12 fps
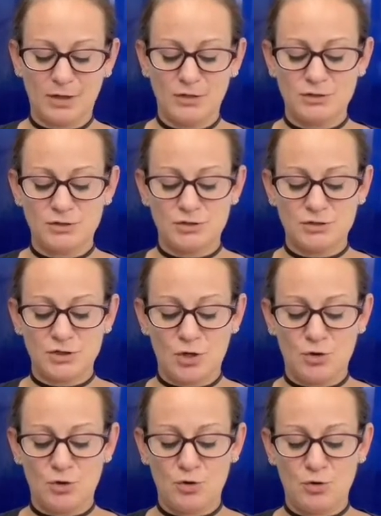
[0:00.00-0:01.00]

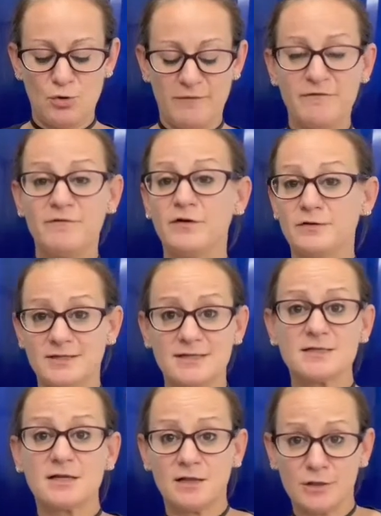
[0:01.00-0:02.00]
So full
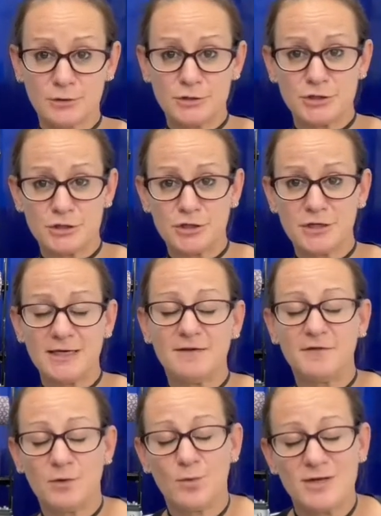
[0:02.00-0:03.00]
disclosure,
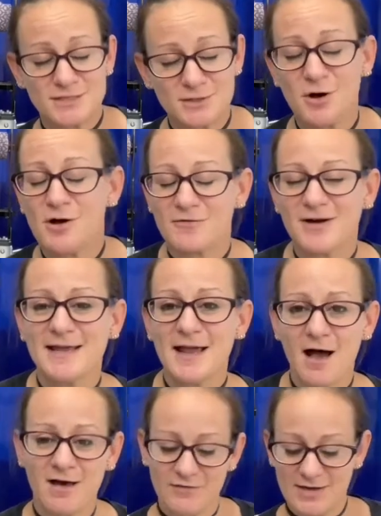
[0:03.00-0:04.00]
if it wasn't already
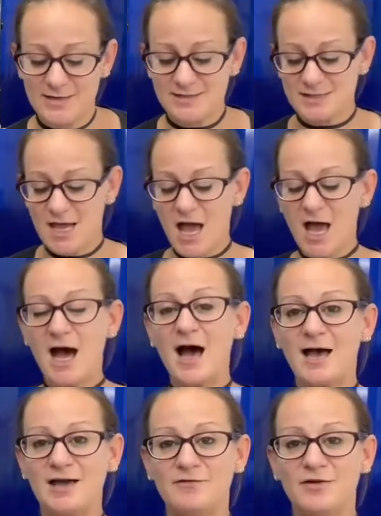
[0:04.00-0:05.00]
obvious,
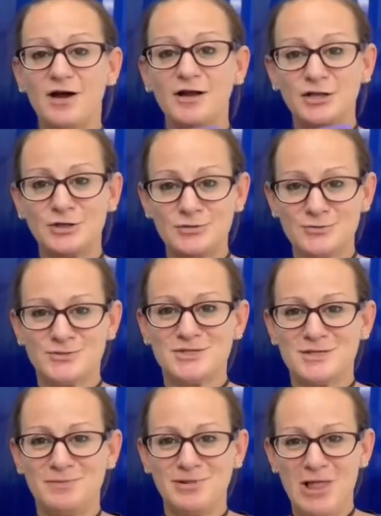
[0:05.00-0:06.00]
I have not
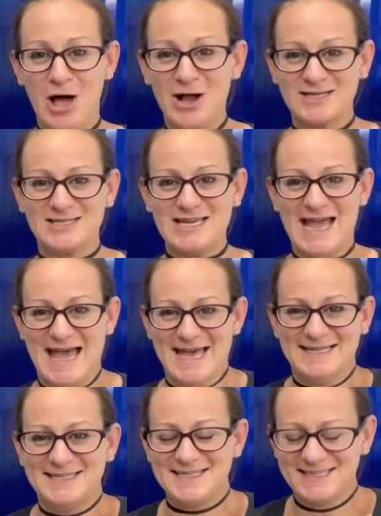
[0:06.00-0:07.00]
used the blocks
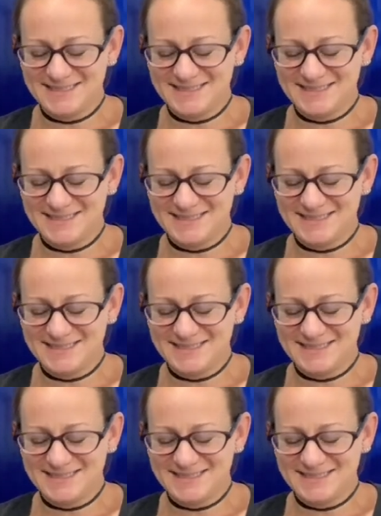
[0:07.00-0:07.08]
yet.